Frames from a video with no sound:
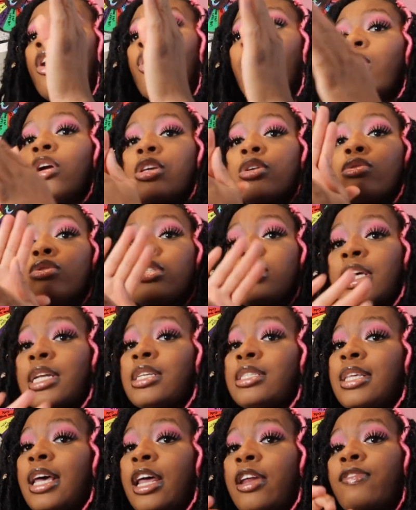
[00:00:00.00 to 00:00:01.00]
or you set
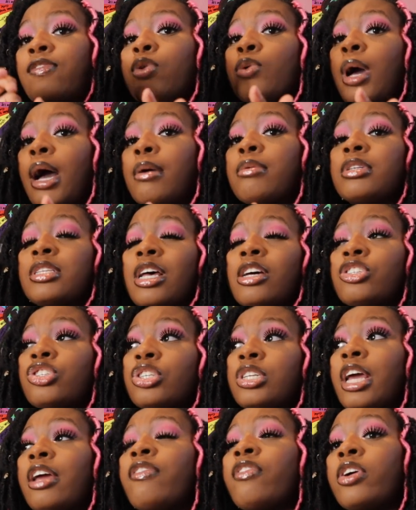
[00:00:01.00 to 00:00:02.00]
aside a few hours out
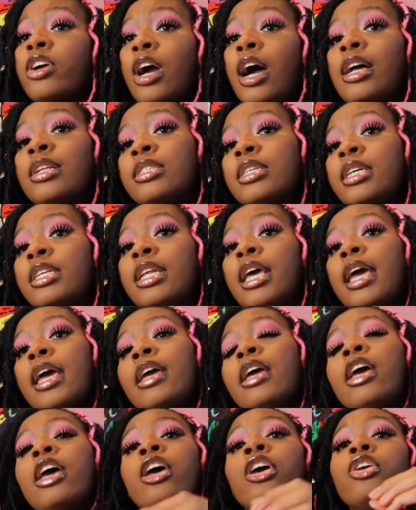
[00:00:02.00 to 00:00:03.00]
your day for content
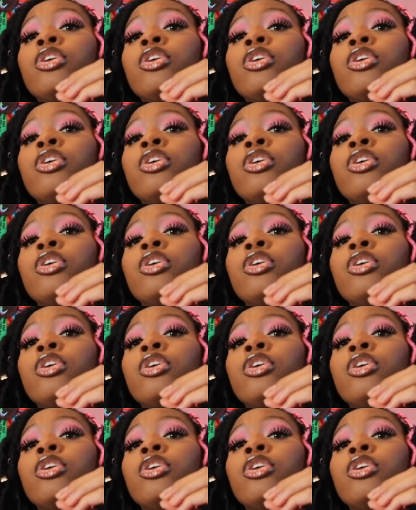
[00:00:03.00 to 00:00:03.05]
day,